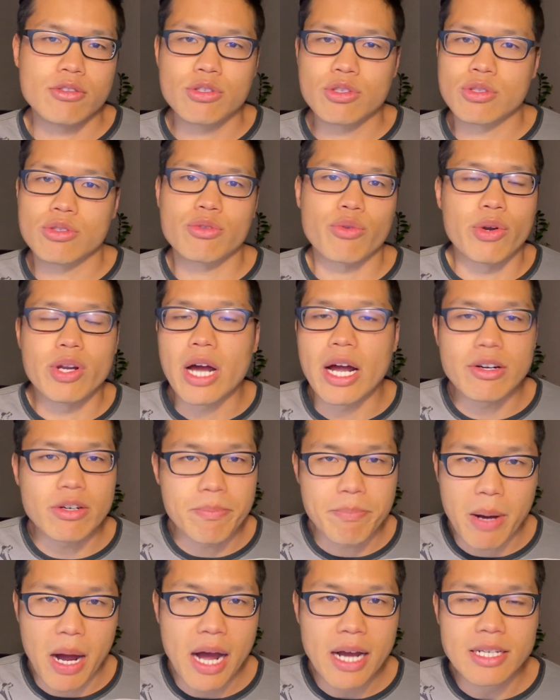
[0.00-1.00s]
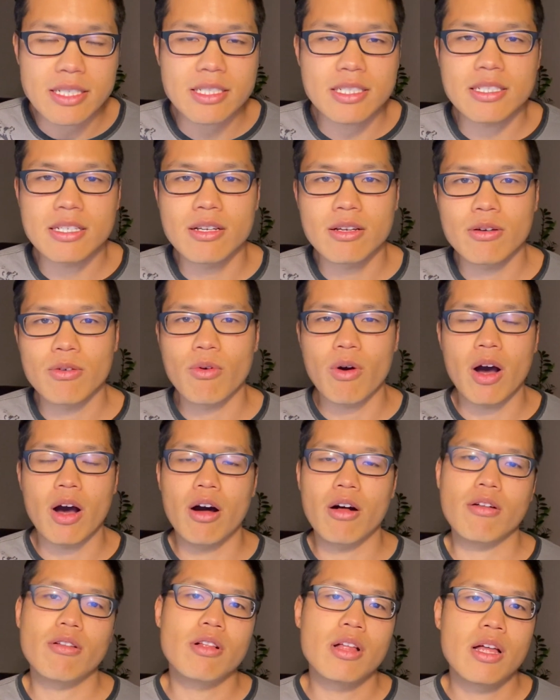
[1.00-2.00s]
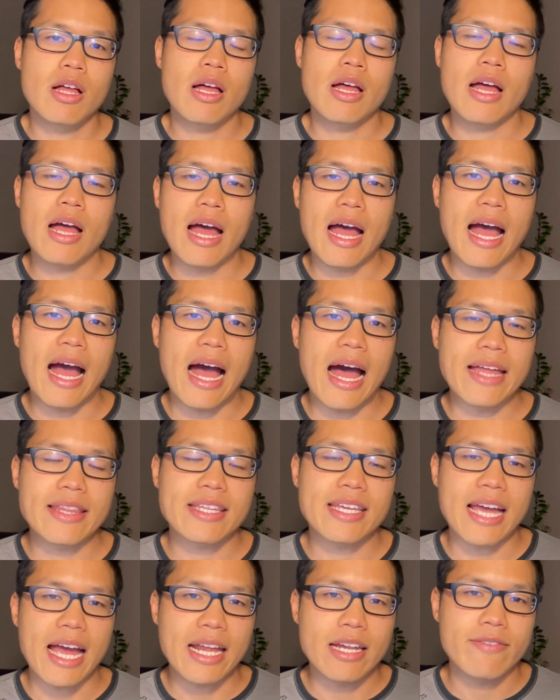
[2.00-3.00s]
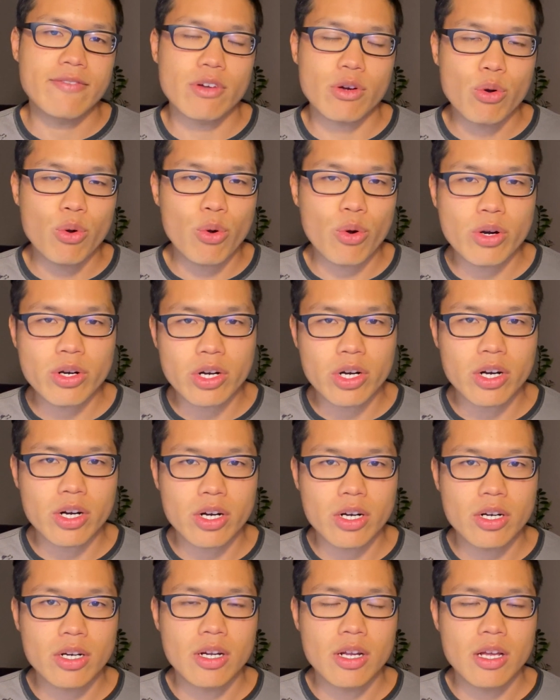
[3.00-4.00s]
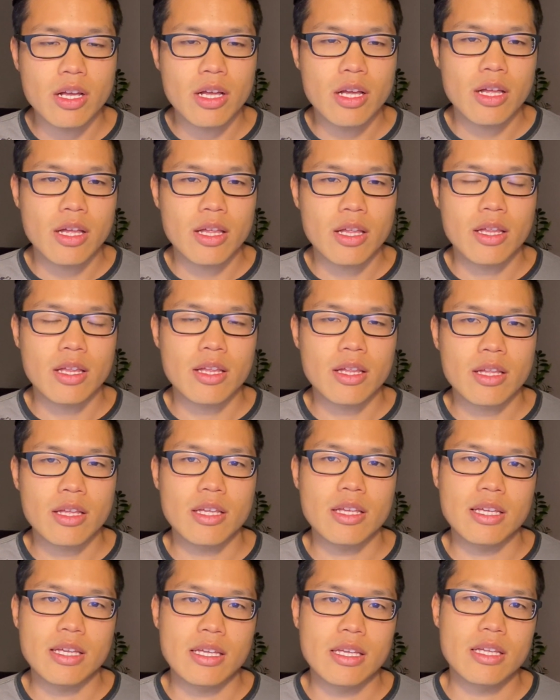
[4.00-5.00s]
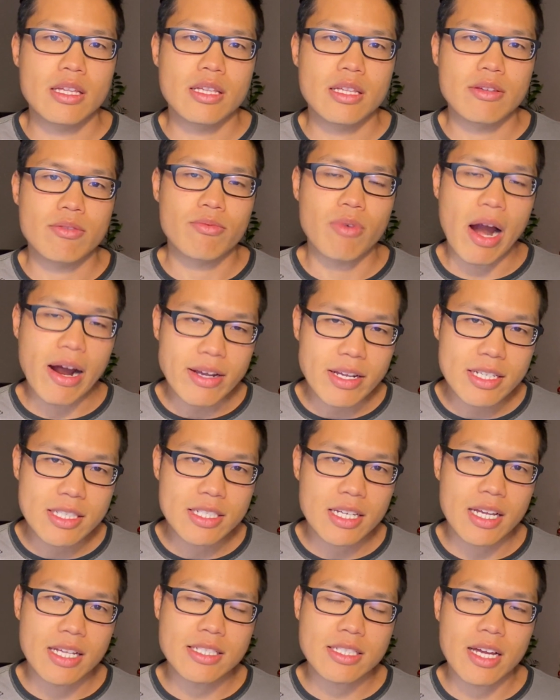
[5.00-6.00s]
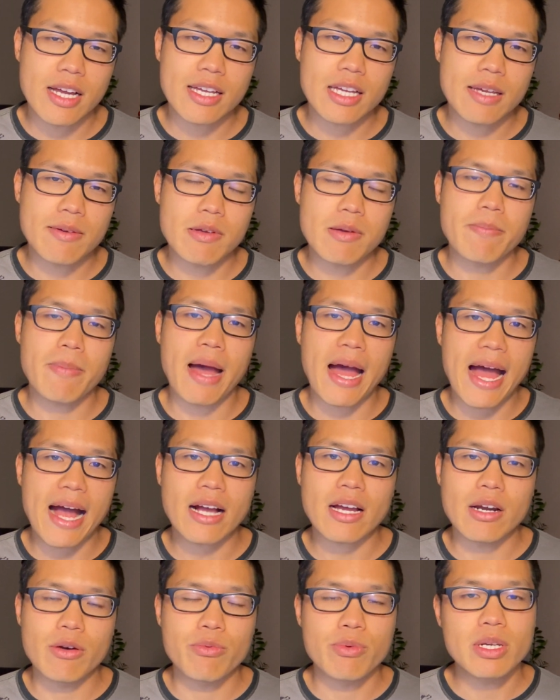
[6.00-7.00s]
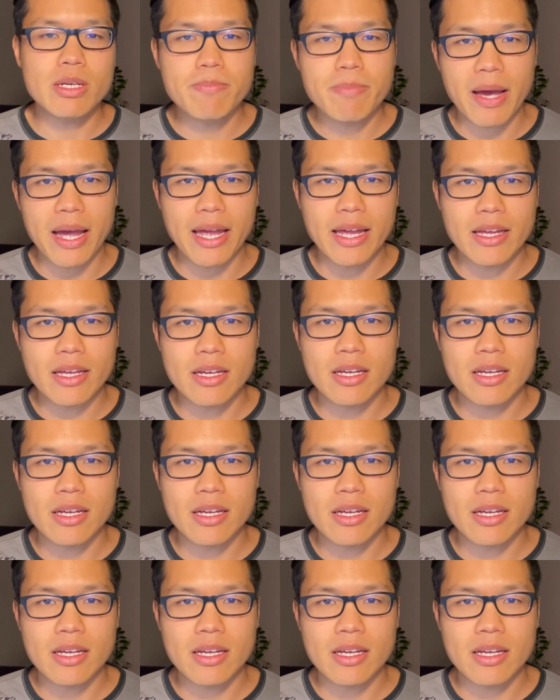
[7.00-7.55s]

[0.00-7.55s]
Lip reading: $300. Well, at the end of the quarter, Rakuten is going to give me back a rebate.